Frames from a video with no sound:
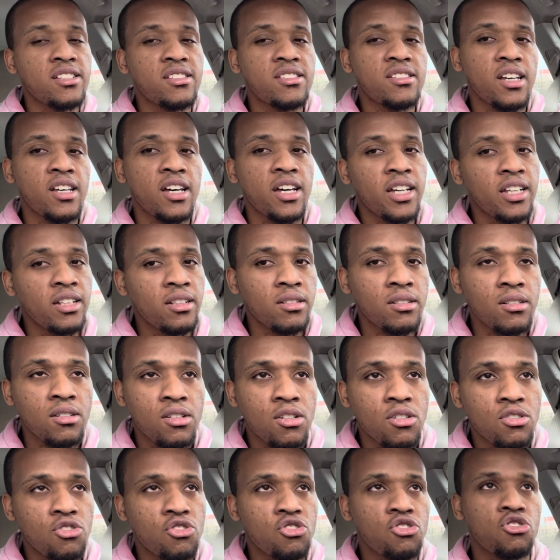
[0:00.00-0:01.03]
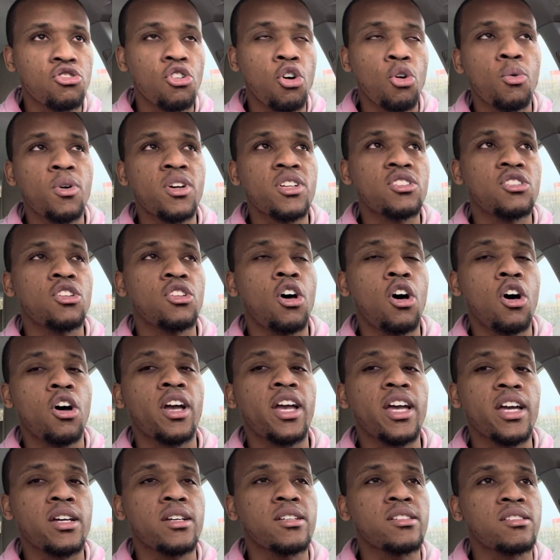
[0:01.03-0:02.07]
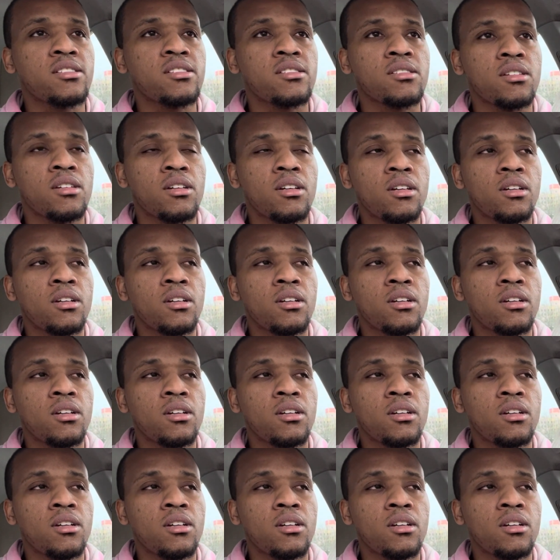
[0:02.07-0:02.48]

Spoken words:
son, so as long as